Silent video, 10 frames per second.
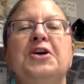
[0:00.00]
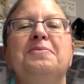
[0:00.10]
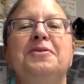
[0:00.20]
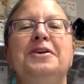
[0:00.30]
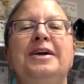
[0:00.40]

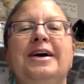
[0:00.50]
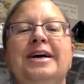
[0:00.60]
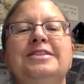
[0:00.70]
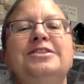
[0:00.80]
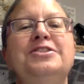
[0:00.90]
Good morning,
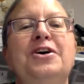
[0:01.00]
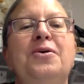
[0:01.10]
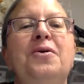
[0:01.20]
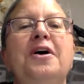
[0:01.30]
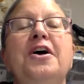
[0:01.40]
guys.
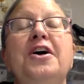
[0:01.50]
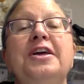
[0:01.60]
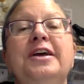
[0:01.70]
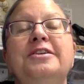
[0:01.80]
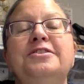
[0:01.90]
So,
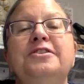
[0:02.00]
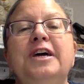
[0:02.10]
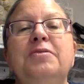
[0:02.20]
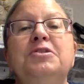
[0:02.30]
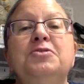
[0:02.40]

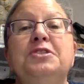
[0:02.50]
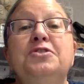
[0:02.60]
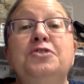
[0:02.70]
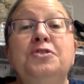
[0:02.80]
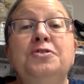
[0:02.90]
yesterday, which
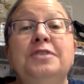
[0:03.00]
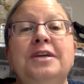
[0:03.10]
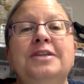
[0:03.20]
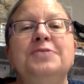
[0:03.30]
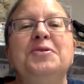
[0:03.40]
was
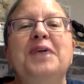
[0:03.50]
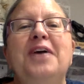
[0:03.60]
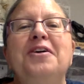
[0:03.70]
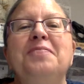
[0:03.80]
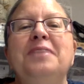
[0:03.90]
Tuesday, because we were
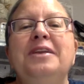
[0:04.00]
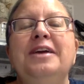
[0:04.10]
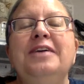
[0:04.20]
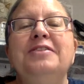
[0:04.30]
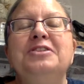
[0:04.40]
out on
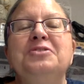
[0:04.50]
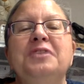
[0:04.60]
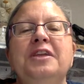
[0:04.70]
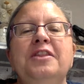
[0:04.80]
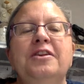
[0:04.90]
Monday, the
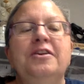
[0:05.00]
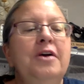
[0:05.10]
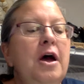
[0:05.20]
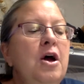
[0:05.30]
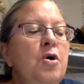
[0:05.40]
23rd,
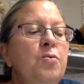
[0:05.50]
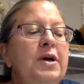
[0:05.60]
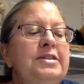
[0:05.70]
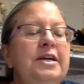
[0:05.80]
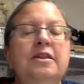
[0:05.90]

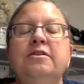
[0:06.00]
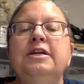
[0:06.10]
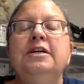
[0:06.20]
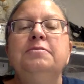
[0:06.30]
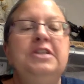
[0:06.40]
we did
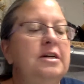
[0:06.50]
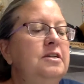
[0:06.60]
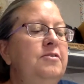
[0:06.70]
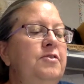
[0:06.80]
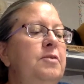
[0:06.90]
learning
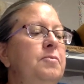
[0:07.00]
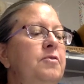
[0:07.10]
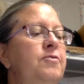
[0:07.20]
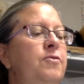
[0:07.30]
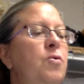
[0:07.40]
objective
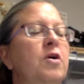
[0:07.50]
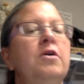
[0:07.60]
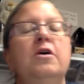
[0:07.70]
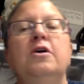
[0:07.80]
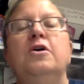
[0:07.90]
number four,
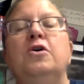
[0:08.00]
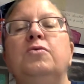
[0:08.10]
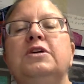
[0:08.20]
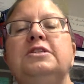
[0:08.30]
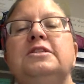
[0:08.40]

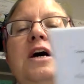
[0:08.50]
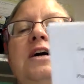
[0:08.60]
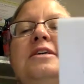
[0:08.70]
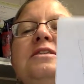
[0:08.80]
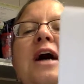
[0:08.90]
which
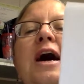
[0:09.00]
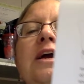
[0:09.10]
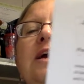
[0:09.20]
says, I